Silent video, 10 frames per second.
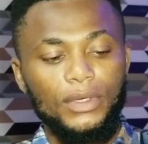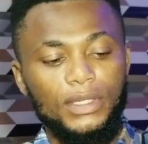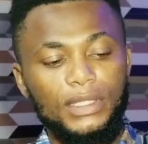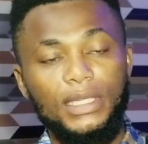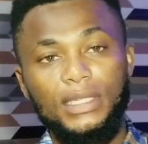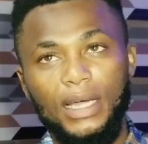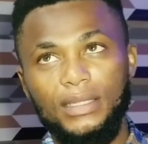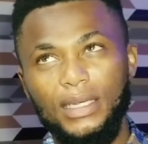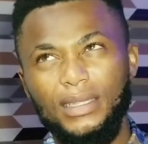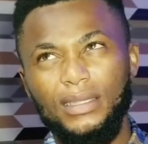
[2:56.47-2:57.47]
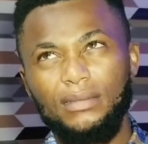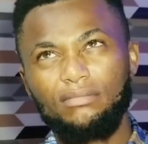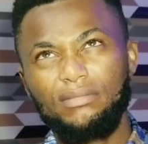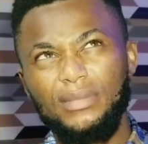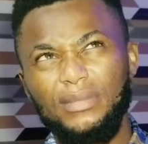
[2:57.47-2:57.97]

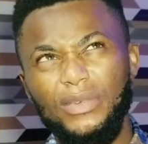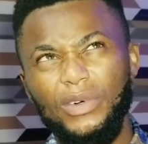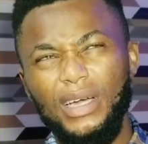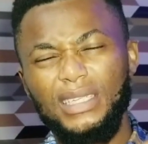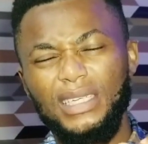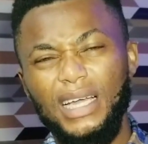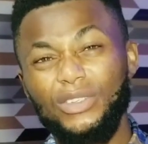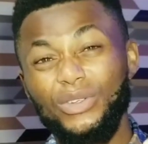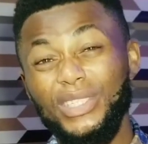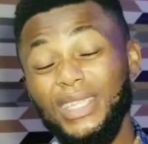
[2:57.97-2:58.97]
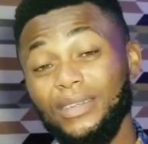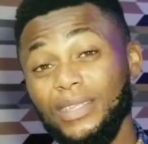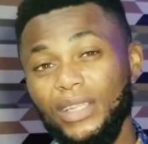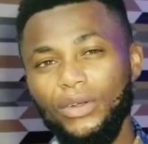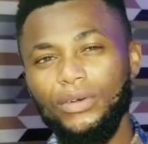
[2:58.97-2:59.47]

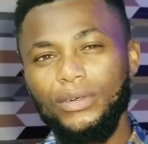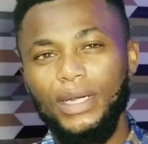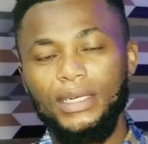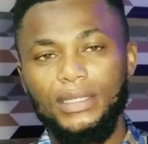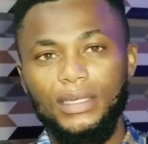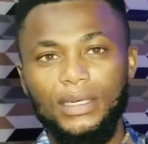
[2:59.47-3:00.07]
6,300